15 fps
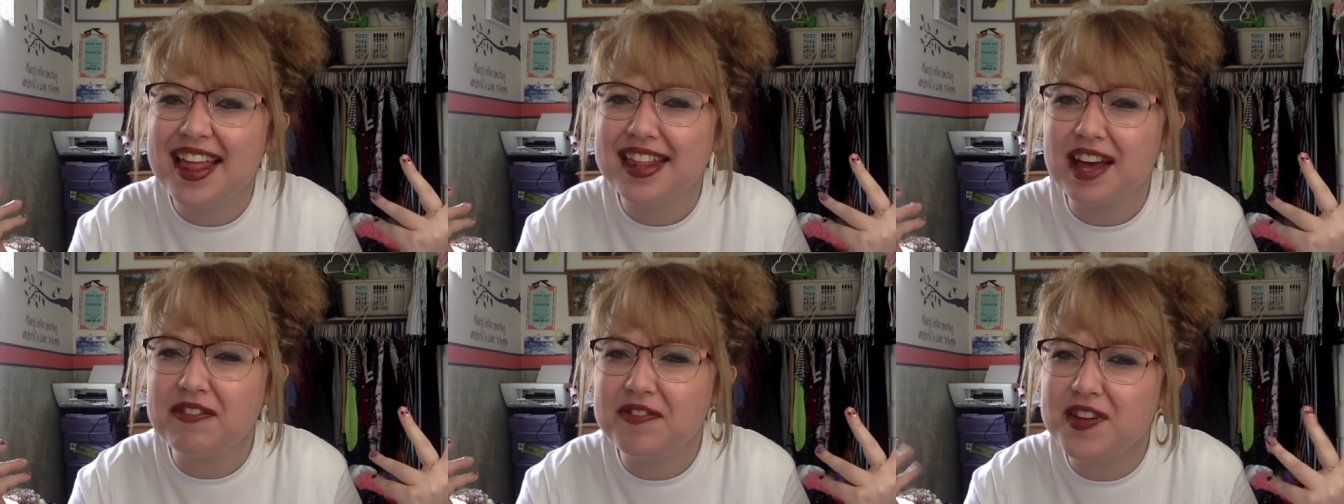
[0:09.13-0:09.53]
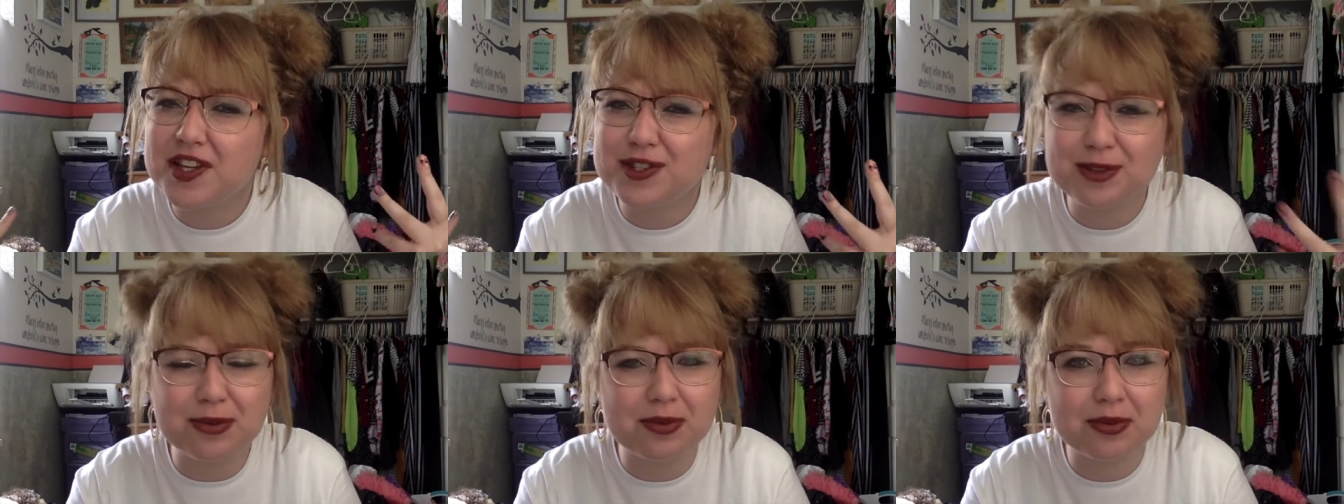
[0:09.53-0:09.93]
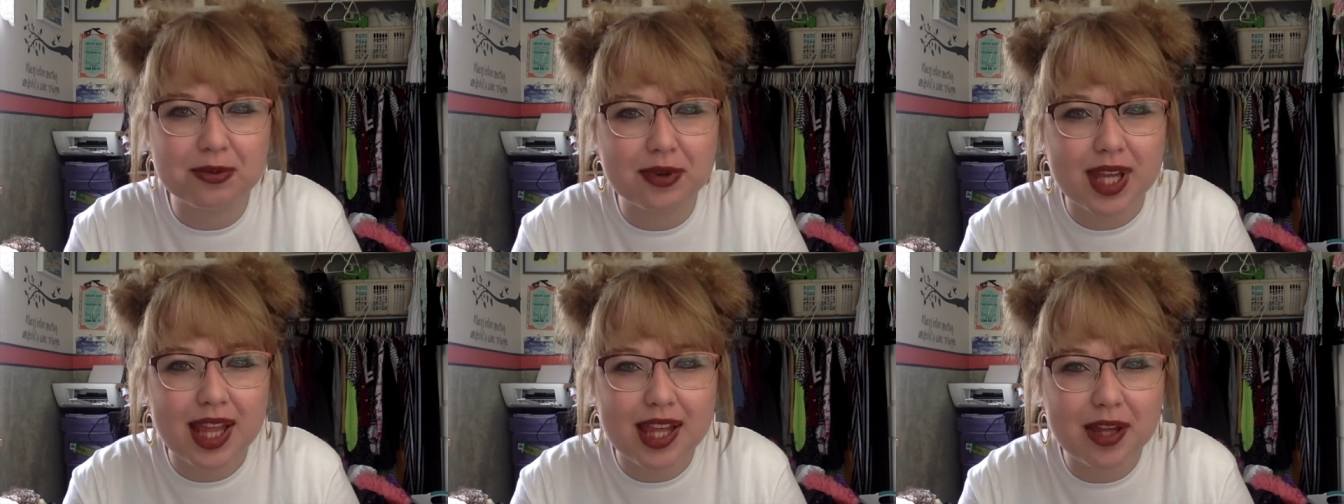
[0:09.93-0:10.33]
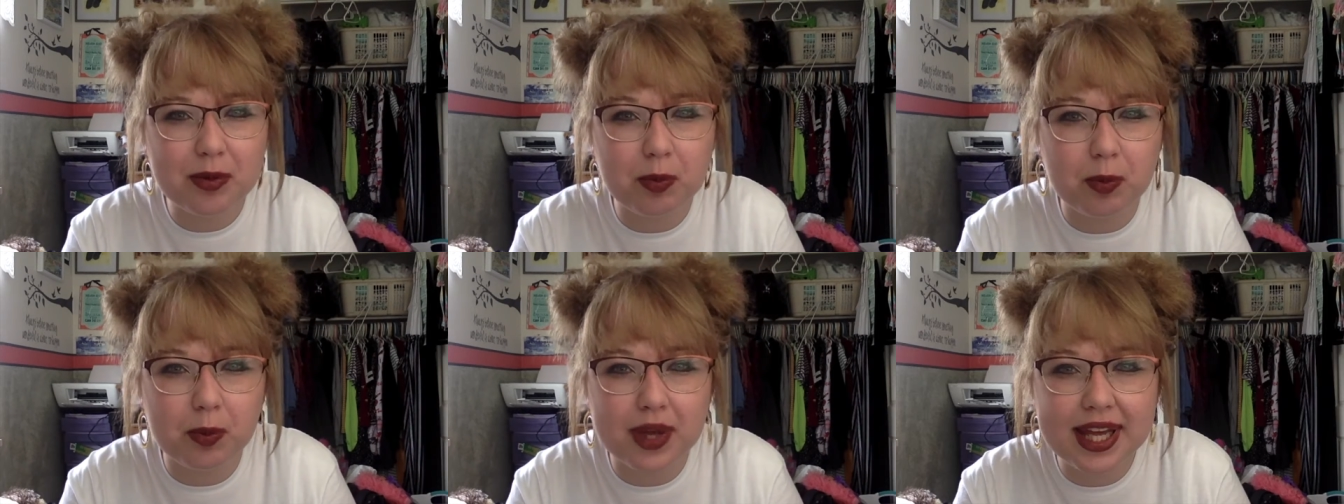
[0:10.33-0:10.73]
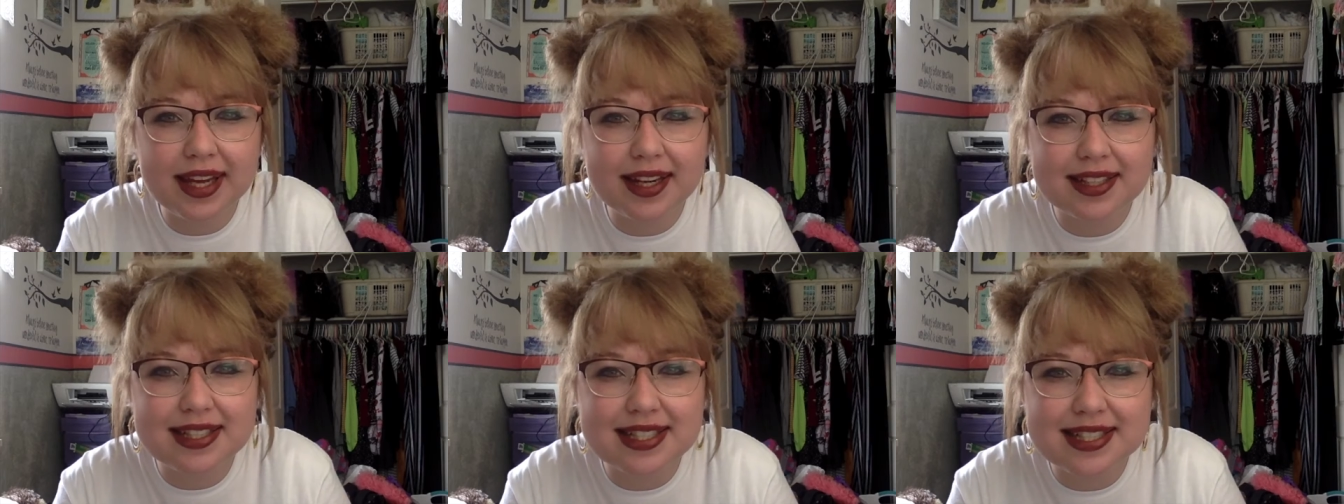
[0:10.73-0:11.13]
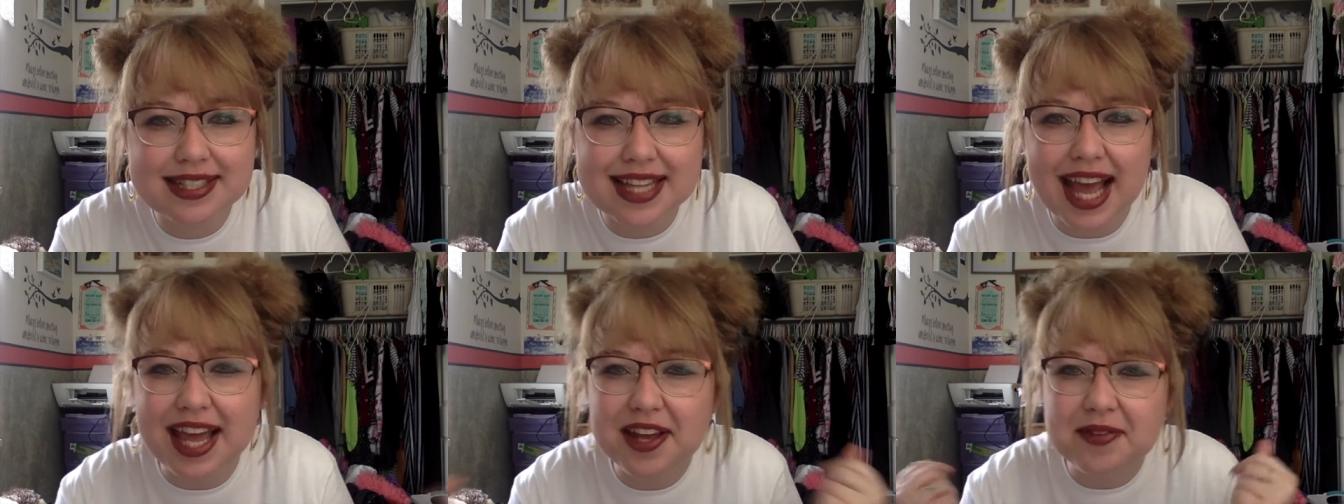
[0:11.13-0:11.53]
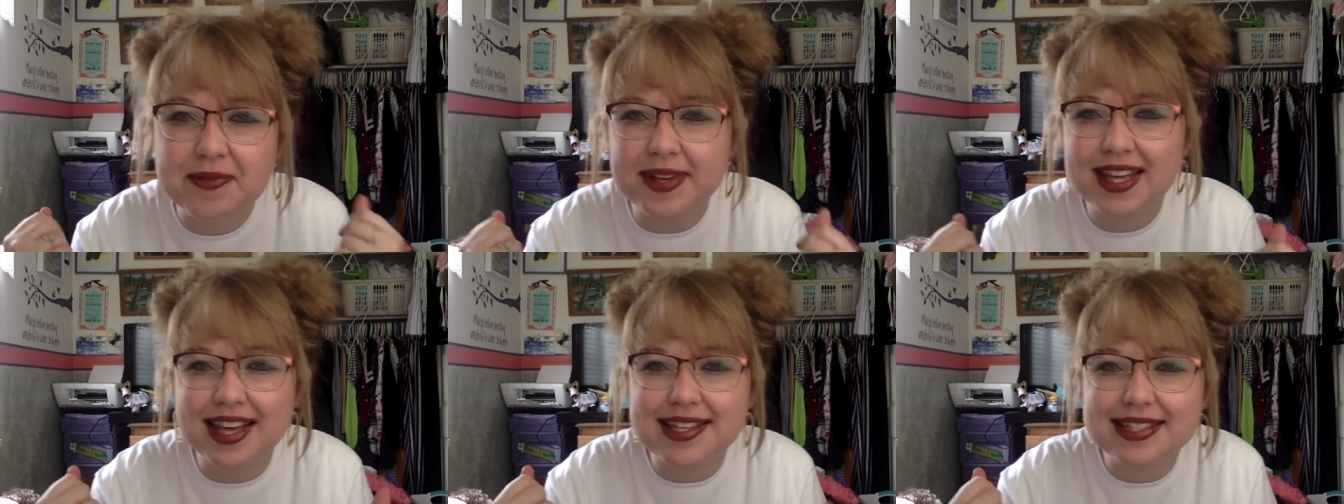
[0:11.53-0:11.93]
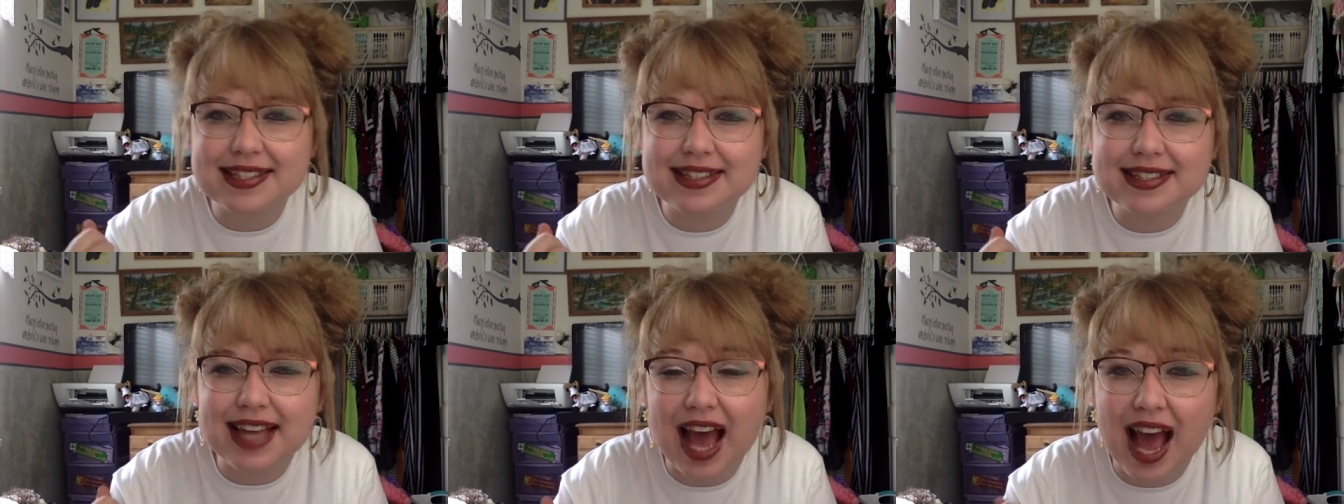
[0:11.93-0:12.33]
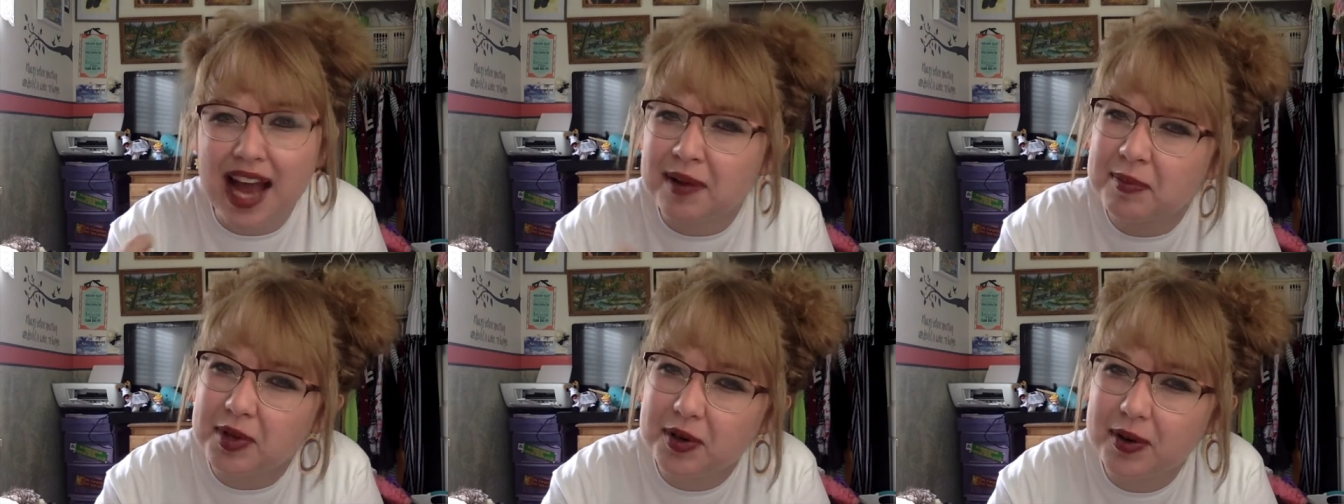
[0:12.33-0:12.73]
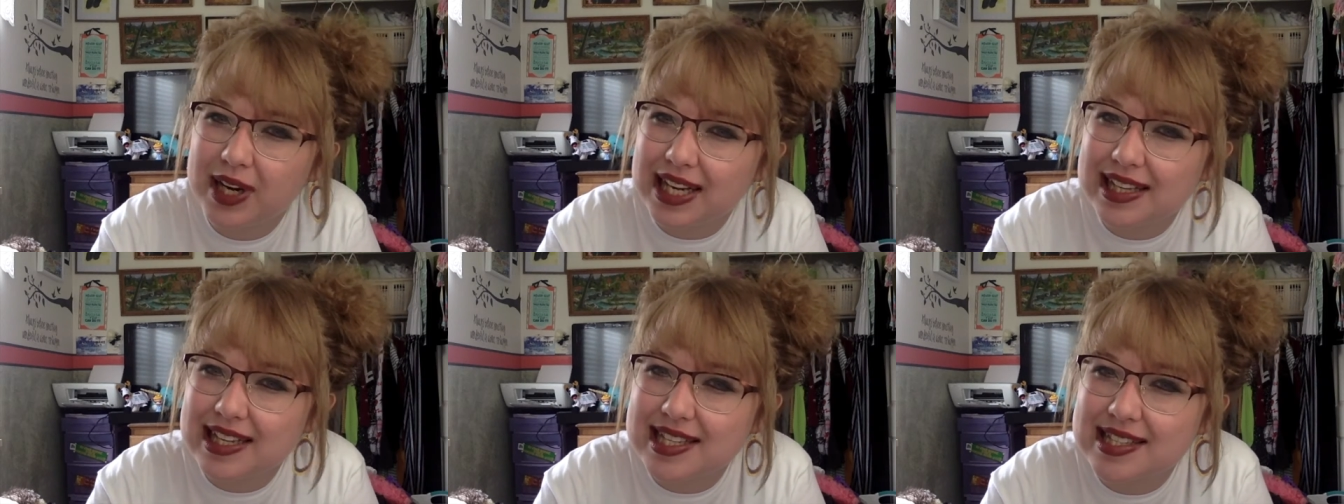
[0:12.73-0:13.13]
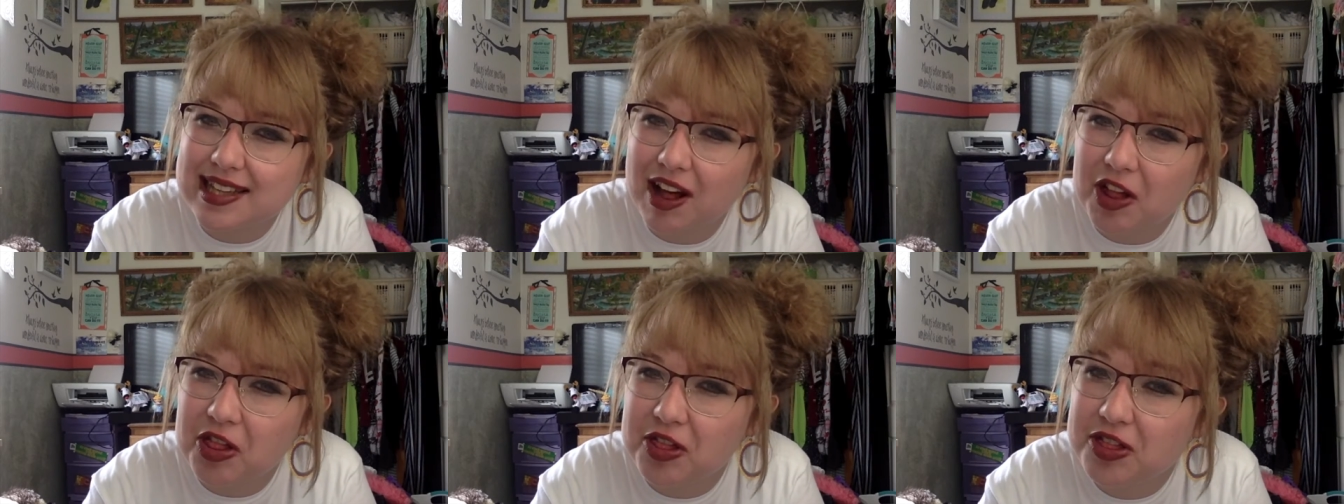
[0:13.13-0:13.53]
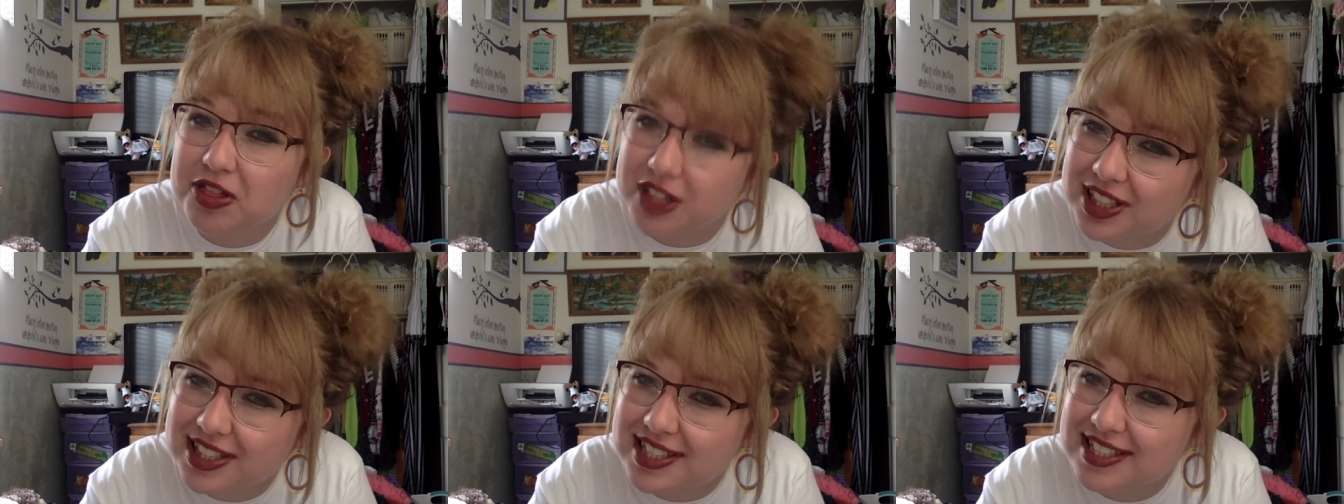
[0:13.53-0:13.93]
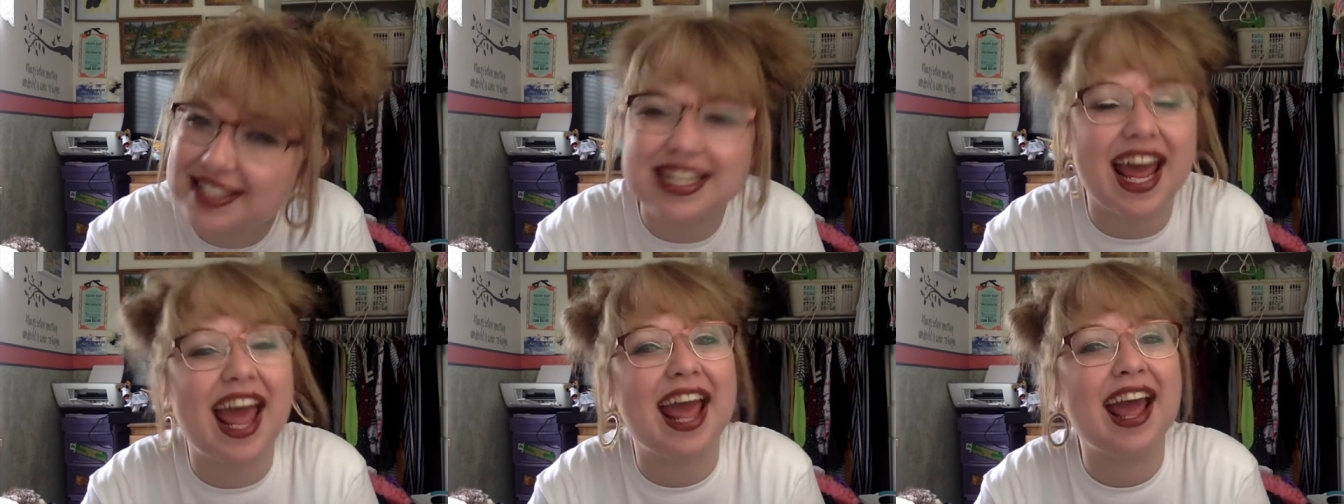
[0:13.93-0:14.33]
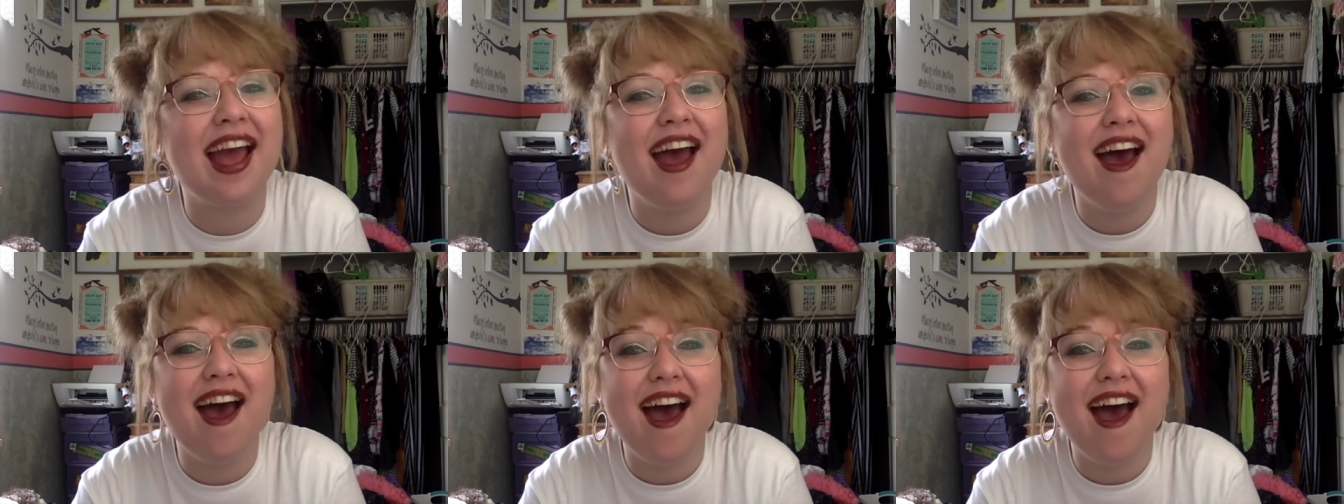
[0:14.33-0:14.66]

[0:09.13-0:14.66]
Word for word: That feels really weird to say because I'm recording this on Thursday.